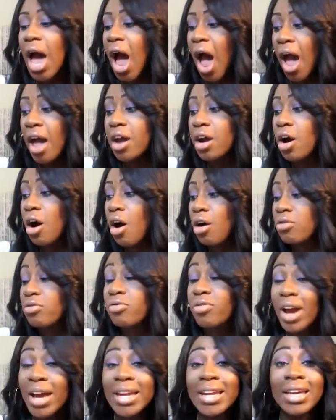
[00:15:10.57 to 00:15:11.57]
I
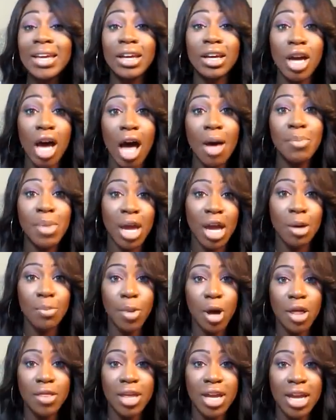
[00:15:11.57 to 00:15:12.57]
already got
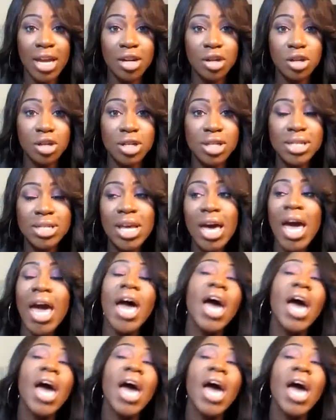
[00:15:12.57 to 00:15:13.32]
makeup on the handles